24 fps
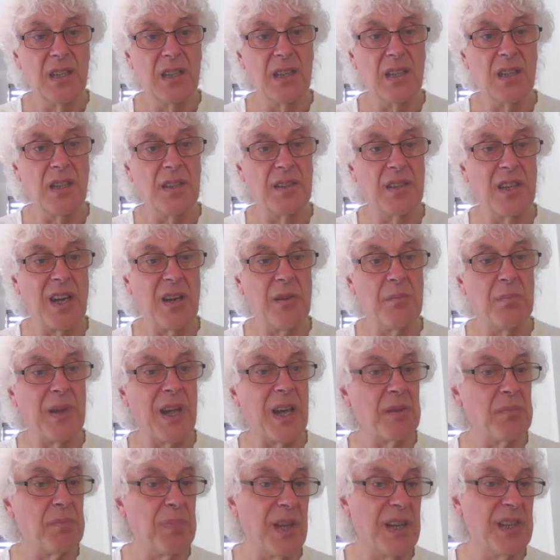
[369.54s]
And now
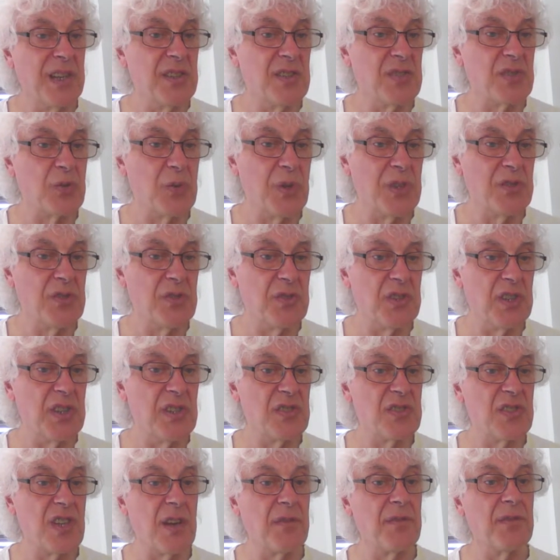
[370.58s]
black played his queen to
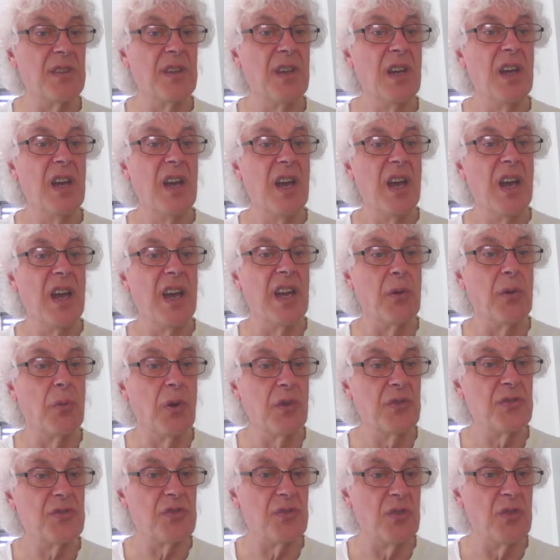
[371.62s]
d7. He
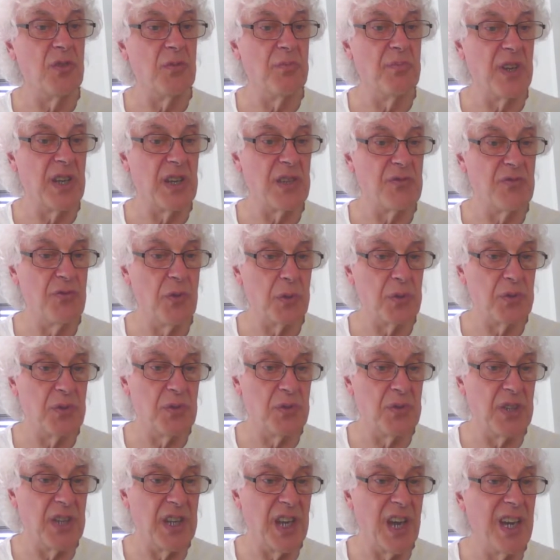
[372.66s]
wants to bring his rook to
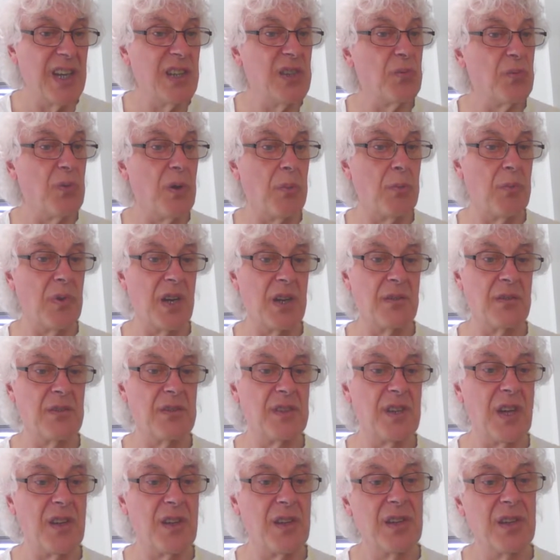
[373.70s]
d8 one way or
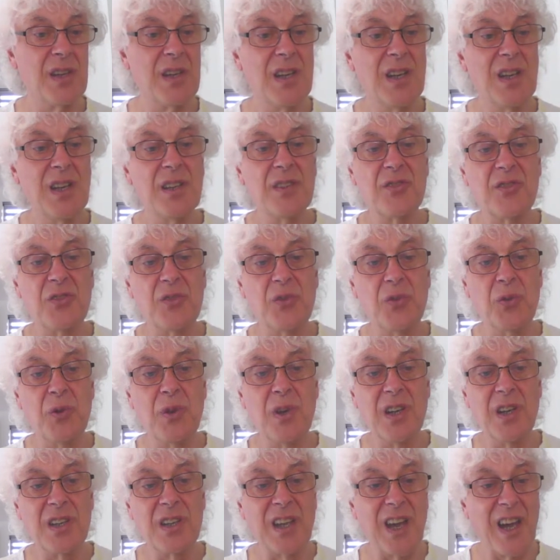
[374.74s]
another to
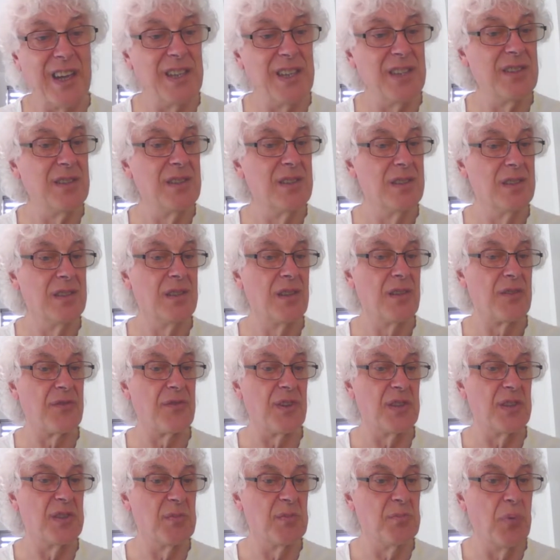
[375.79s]
again
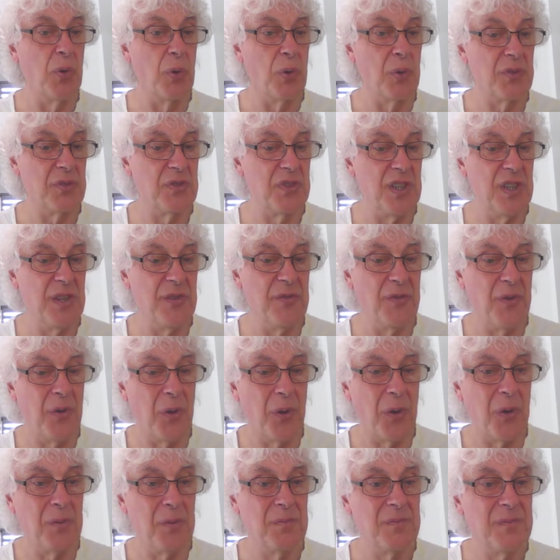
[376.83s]
threaten the pawn on
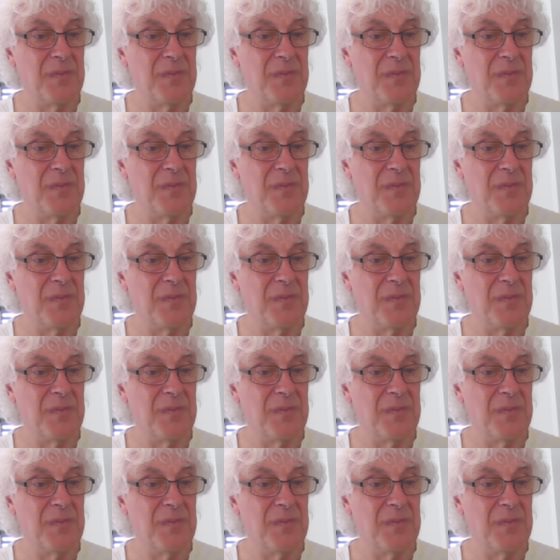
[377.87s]
d4.